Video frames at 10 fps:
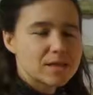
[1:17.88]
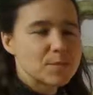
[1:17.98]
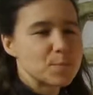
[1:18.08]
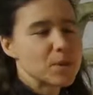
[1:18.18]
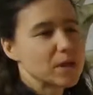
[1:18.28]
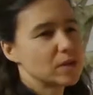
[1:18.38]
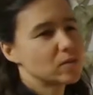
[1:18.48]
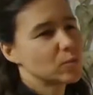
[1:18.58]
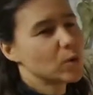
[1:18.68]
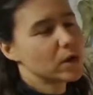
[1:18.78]
The
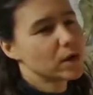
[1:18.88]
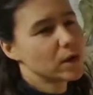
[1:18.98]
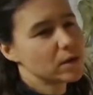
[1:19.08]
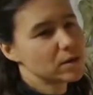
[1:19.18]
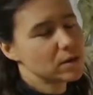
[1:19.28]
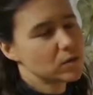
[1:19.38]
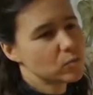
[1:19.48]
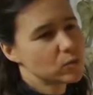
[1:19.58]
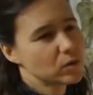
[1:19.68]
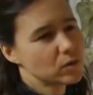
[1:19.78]
biggest one I did
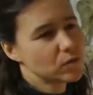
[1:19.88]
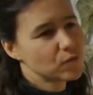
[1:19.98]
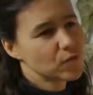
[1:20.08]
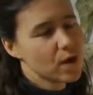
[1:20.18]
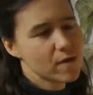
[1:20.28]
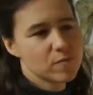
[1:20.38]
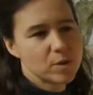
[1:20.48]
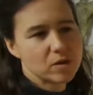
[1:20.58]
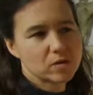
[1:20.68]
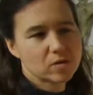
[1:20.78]
was 5
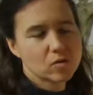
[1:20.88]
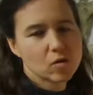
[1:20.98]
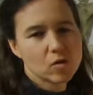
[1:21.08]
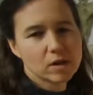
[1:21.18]
meters tall.